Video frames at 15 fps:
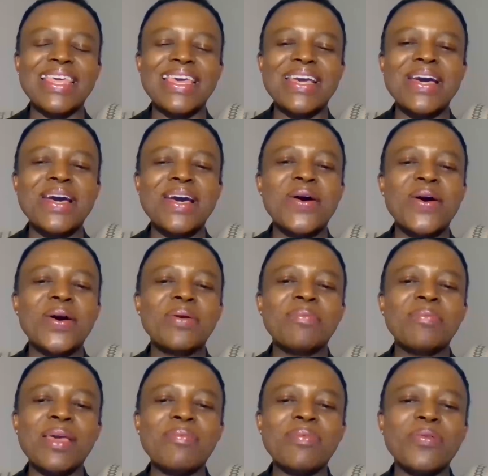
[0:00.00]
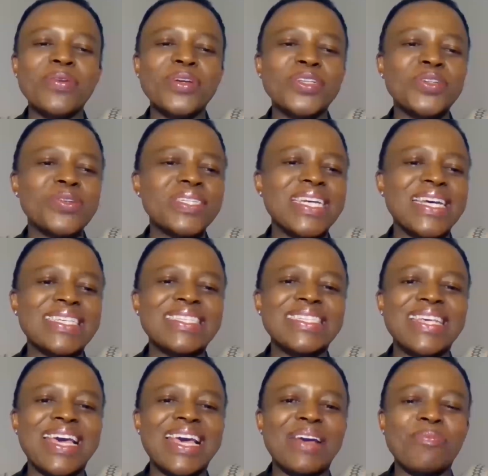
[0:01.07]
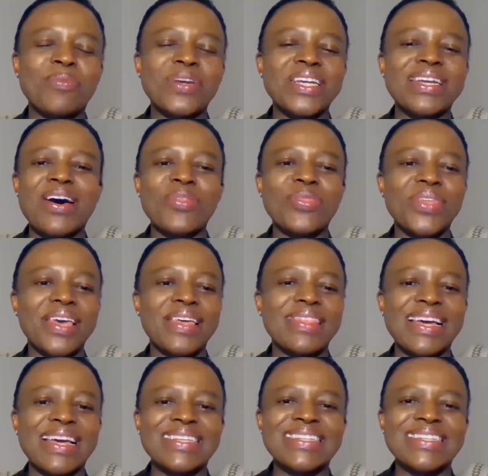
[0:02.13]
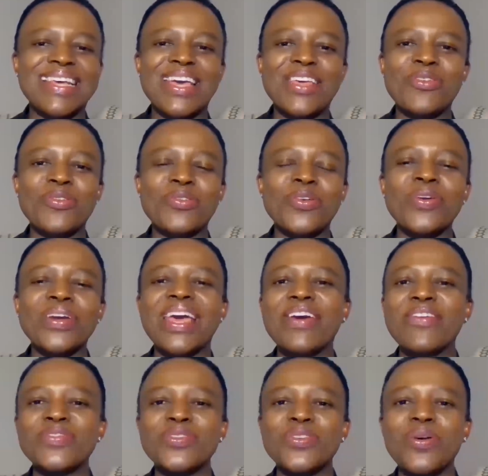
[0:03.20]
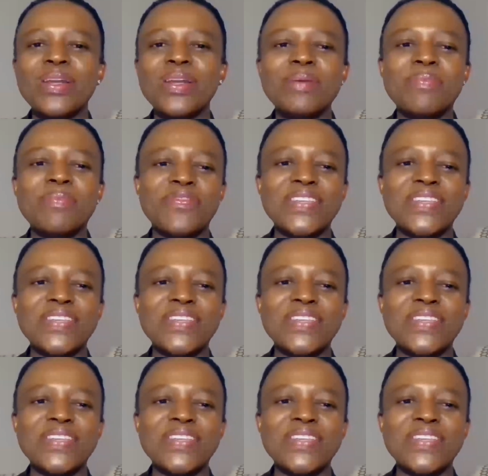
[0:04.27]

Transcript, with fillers: think maybe we should just put it out there that you don't have to only be